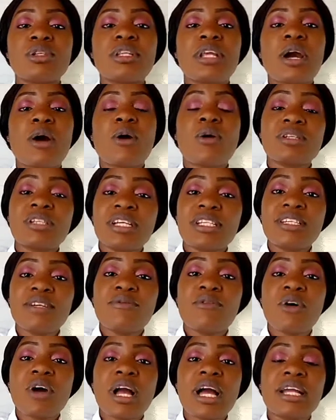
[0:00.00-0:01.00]
the
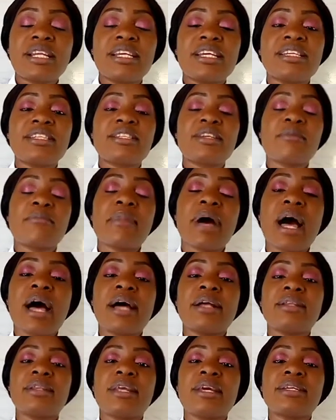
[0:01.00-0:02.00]
causative organism
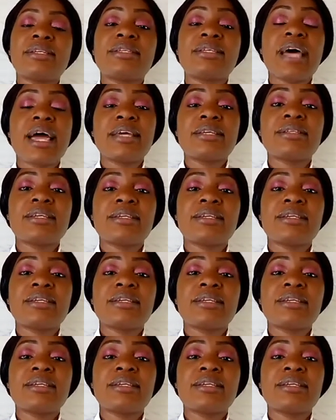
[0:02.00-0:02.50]
and the signs